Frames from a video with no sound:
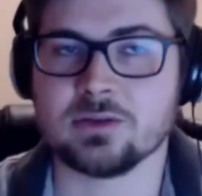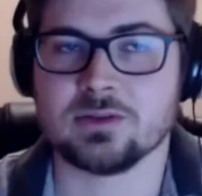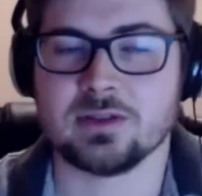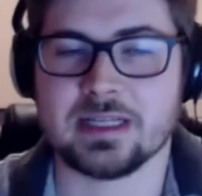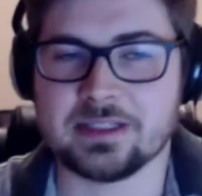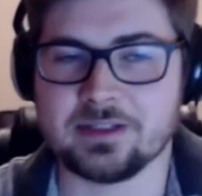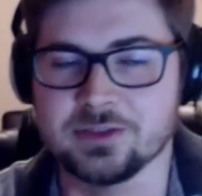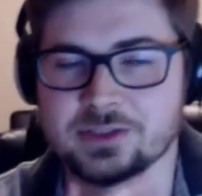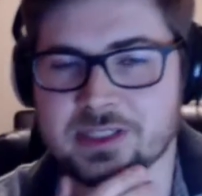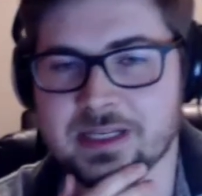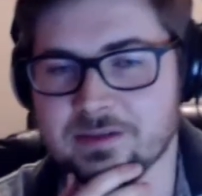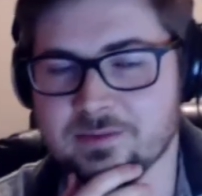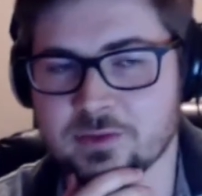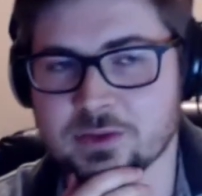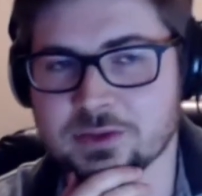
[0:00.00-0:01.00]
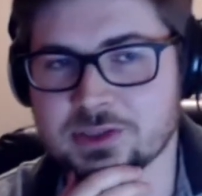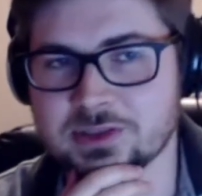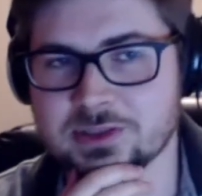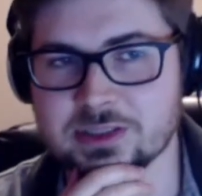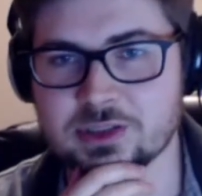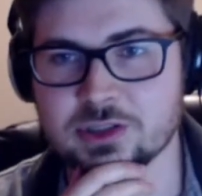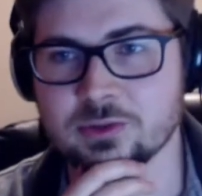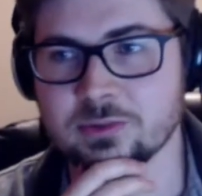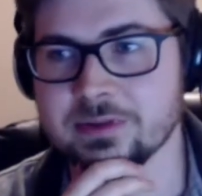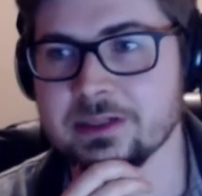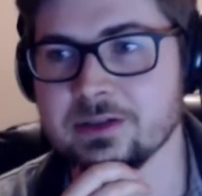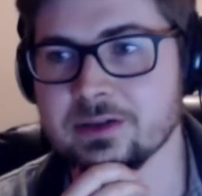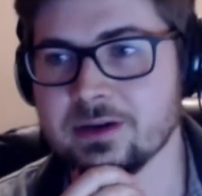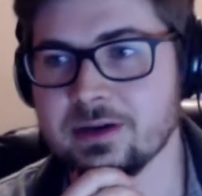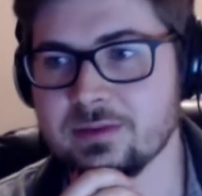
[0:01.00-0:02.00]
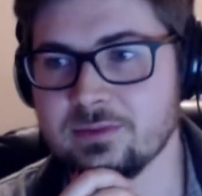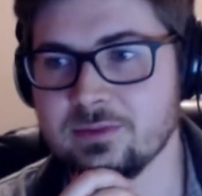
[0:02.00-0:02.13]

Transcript: like you're saying, versus a career of